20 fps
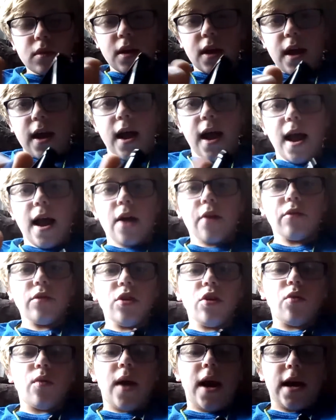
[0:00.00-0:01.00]

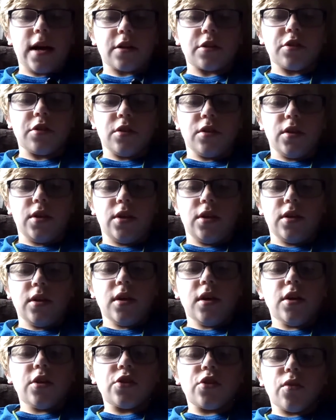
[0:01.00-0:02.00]

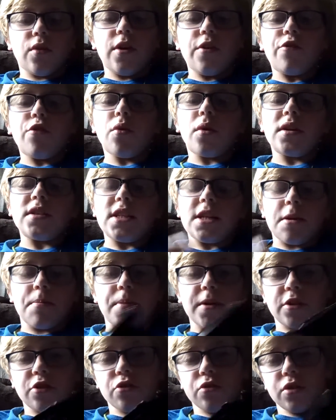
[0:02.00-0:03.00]
if you want to take a
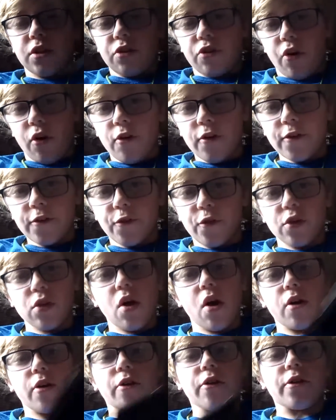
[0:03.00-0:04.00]
picture in the dark for
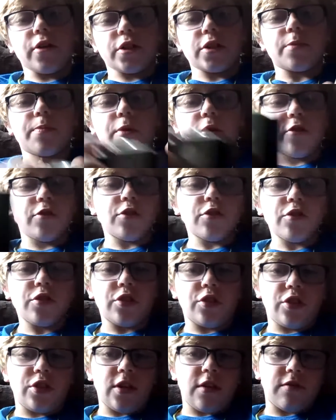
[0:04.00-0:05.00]
longer
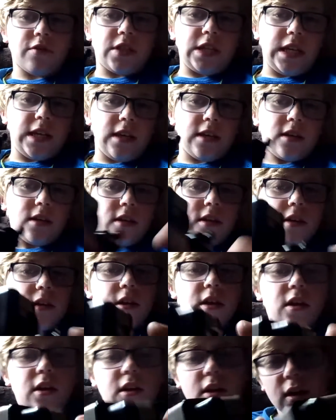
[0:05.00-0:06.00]
exposures, you have
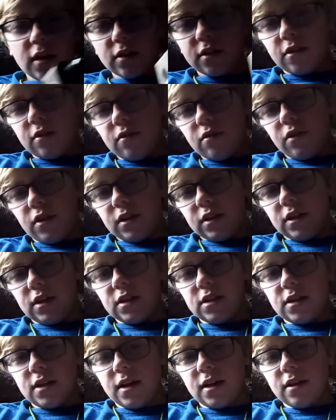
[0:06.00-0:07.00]
to look at
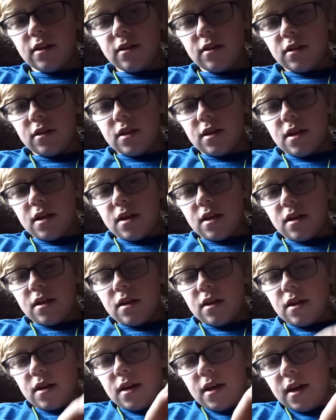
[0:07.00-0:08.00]
this side.
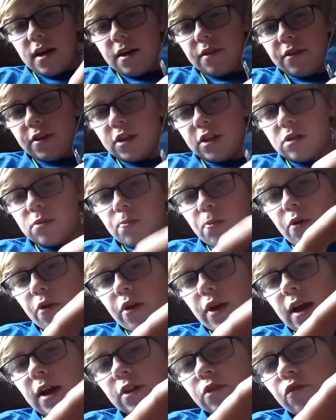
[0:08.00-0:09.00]
And this
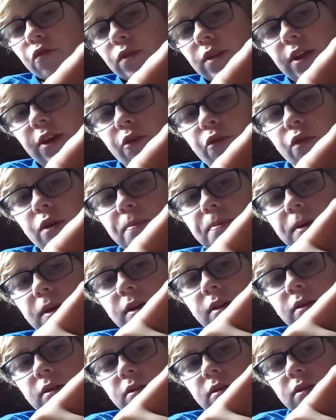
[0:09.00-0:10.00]
part has really
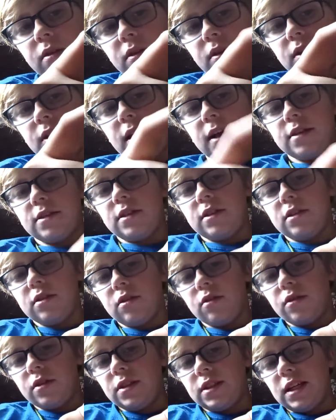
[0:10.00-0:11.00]
grippy. It has these
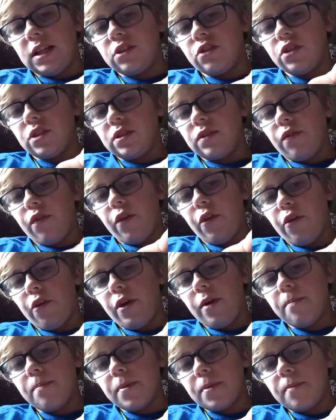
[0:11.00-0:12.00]
little indentions for
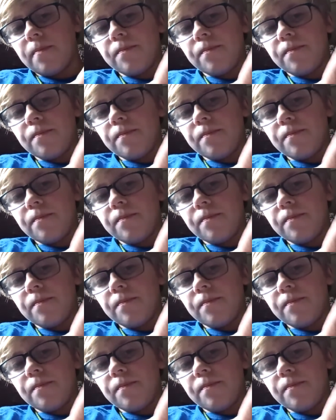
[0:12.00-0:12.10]
grip.